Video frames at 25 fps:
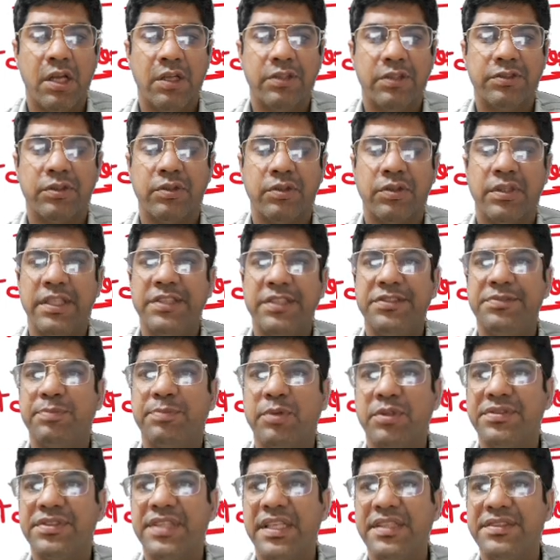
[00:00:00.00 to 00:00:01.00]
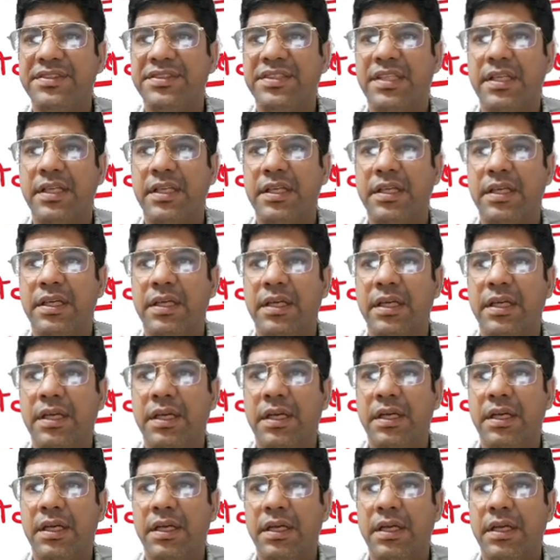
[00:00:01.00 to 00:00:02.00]
So this process,
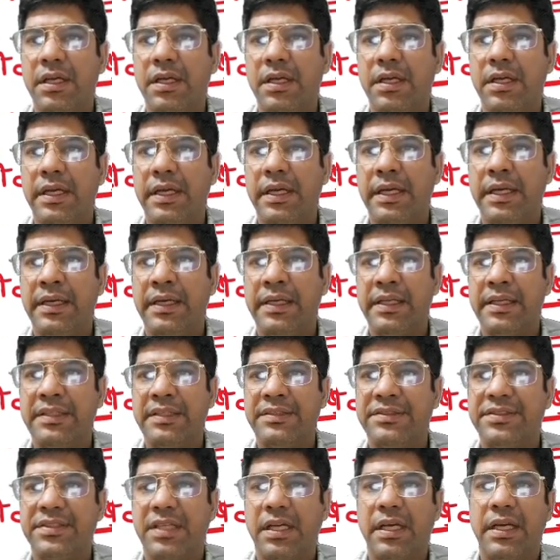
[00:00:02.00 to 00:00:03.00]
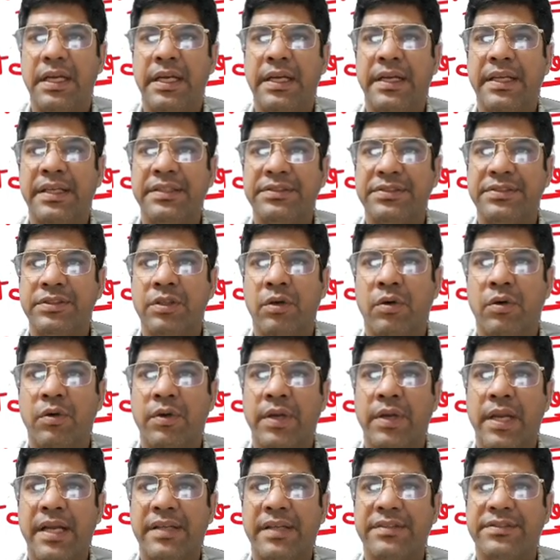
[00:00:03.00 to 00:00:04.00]
it is
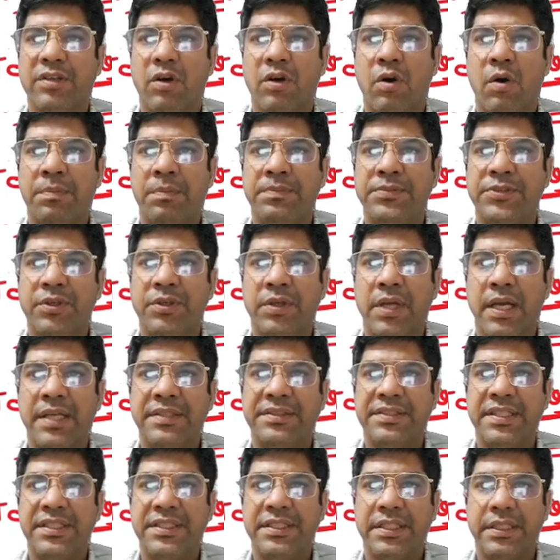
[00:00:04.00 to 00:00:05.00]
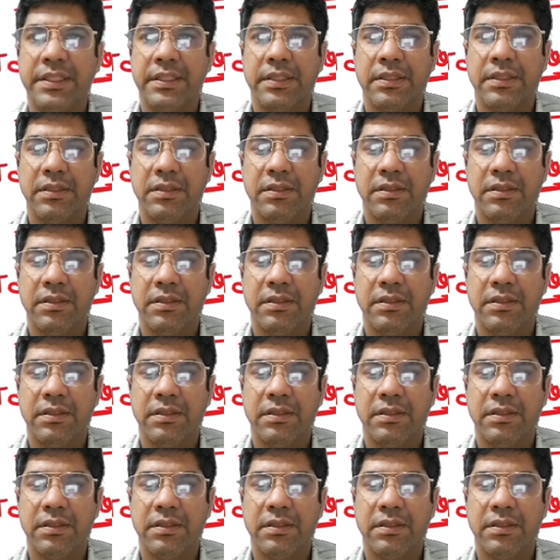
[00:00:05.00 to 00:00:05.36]
known as opsonization.